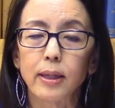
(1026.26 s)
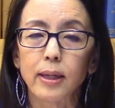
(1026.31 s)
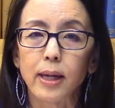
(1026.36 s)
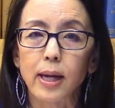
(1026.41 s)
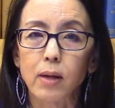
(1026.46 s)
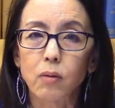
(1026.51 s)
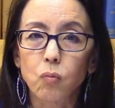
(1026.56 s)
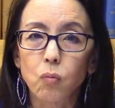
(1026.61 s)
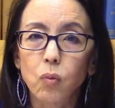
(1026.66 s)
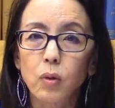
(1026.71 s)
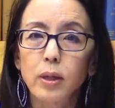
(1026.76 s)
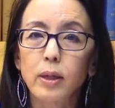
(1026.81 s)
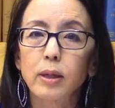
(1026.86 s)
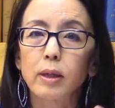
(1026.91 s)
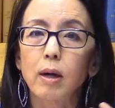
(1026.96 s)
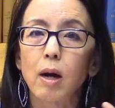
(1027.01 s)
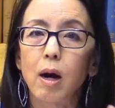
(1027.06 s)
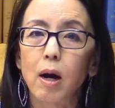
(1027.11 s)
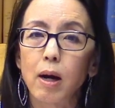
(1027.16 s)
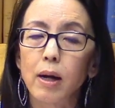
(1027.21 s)

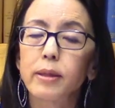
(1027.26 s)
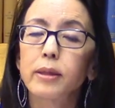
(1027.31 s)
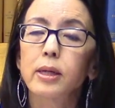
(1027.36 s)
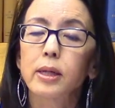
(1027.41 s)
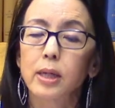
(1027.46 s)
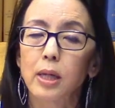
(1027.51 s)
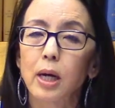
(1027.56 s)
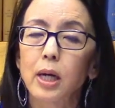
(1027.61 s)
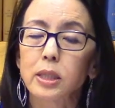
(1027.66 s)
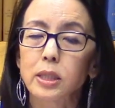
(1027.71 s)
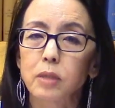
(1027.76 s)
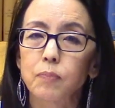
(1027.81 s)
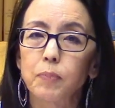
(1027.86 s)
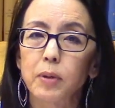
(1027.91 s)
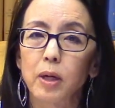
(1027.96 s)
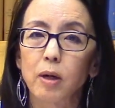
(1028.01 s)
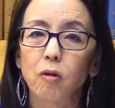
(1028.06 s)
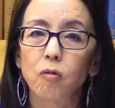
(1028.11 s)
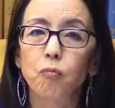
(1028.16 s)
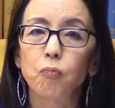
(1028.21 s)
we're on the cusp
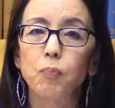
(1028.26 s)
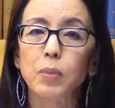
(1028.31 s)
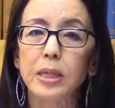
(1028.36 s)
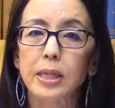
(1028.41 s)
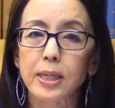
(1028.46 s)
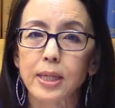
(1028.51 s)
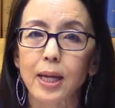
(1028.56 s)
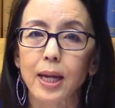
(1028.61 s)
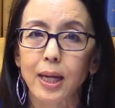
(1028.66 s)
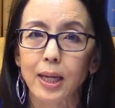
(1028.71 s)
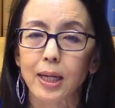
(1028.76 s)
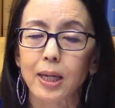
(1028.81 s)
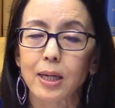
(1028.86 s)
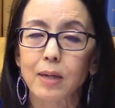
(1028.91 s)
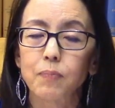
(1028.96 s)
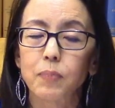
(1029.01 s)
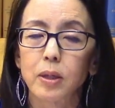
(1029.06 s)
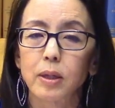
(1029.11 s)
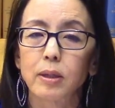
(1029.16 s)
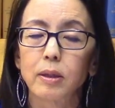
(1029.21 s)
of being
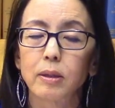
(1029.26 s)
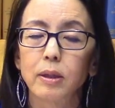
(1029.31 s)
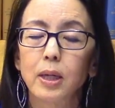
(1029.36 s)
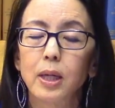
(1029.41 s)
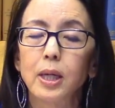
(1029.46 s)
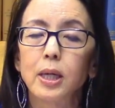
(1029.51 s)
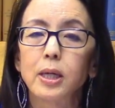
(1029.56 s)
able